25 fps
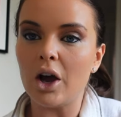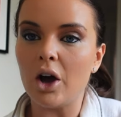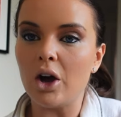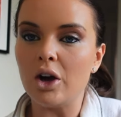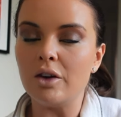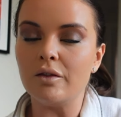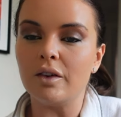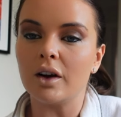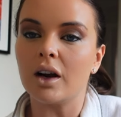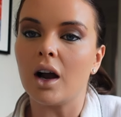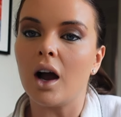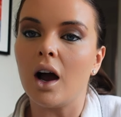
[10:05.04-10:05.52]

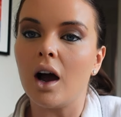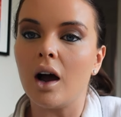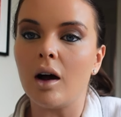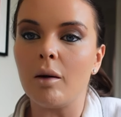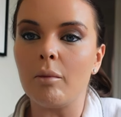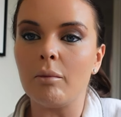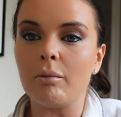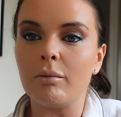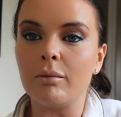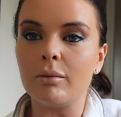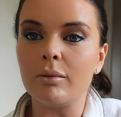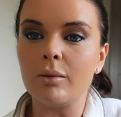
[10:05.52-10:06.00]

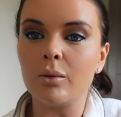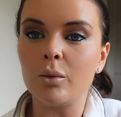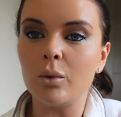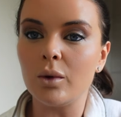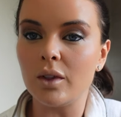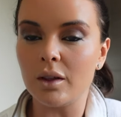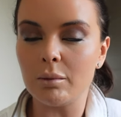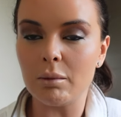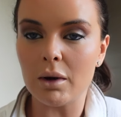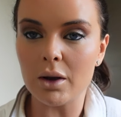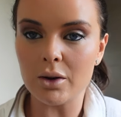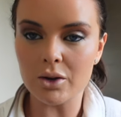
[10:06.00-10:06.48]
overcome
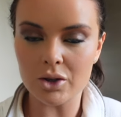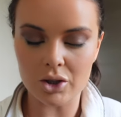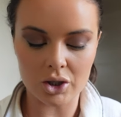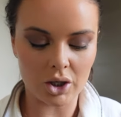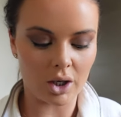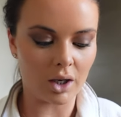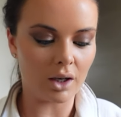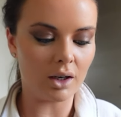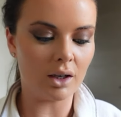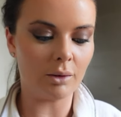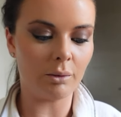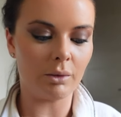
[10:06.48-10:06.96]
with
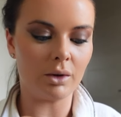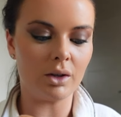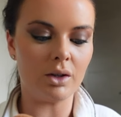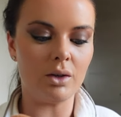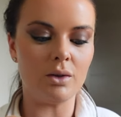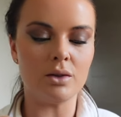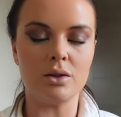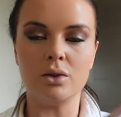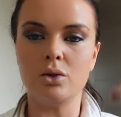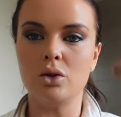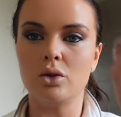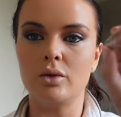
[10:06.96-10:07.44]
emotion. I'm gonna
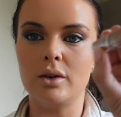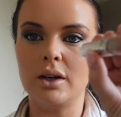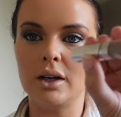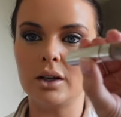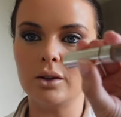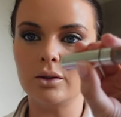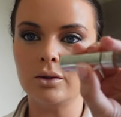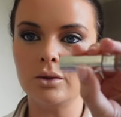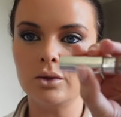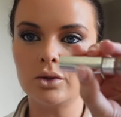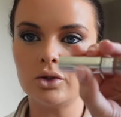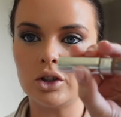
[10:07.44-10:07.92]
use
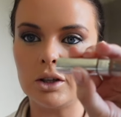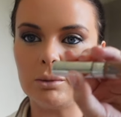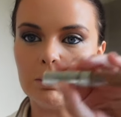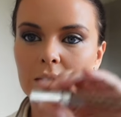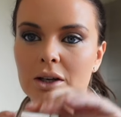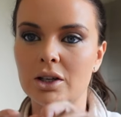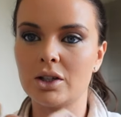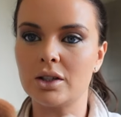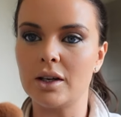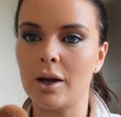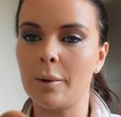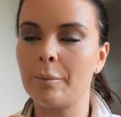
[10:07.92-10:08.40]
L'Oreal True
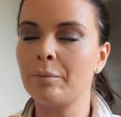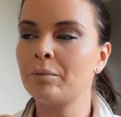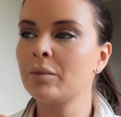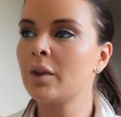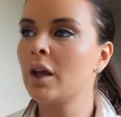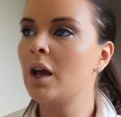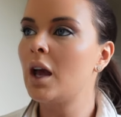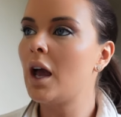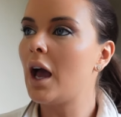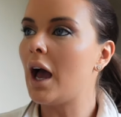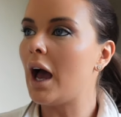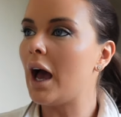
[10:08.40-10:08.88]
Match now.
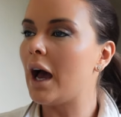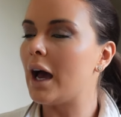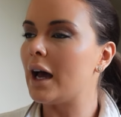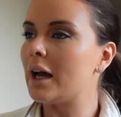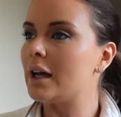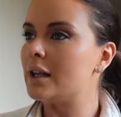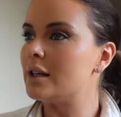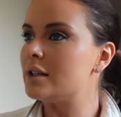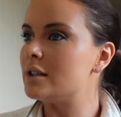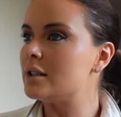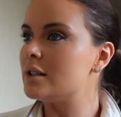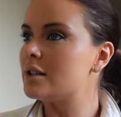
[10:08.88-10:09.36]

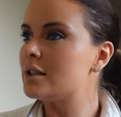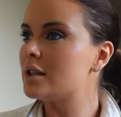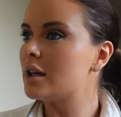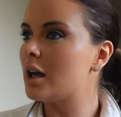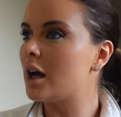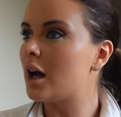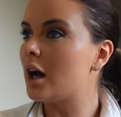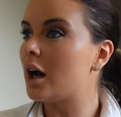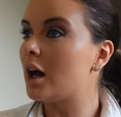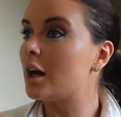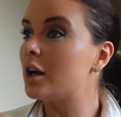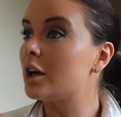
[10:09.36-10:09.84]
And
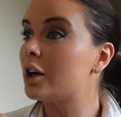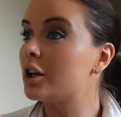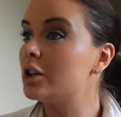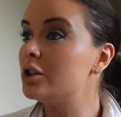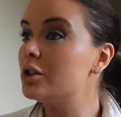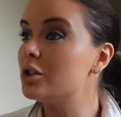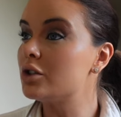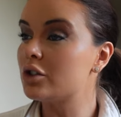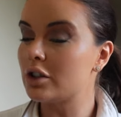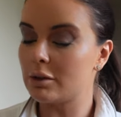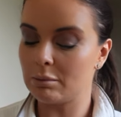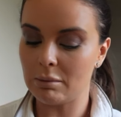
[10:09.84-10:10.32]
I can
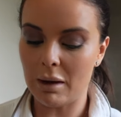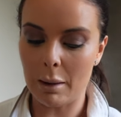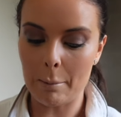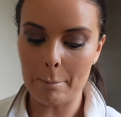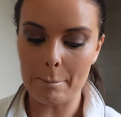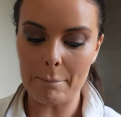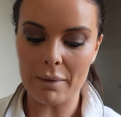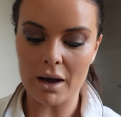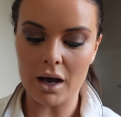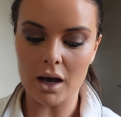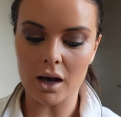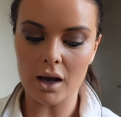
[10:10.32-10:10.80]
just
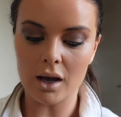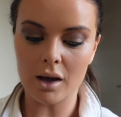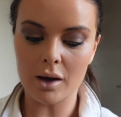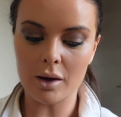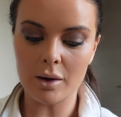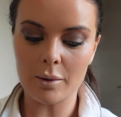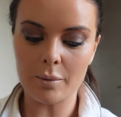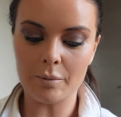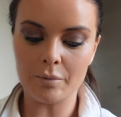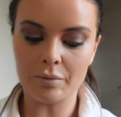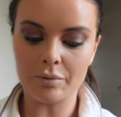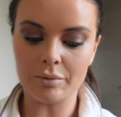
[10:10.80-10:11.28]

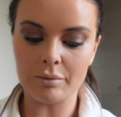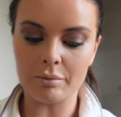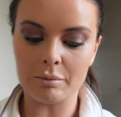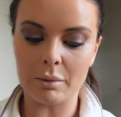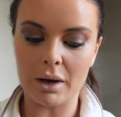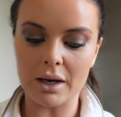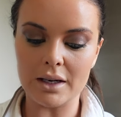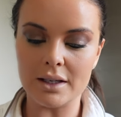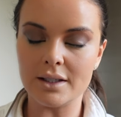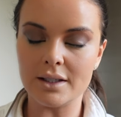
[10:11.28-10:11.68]
remember my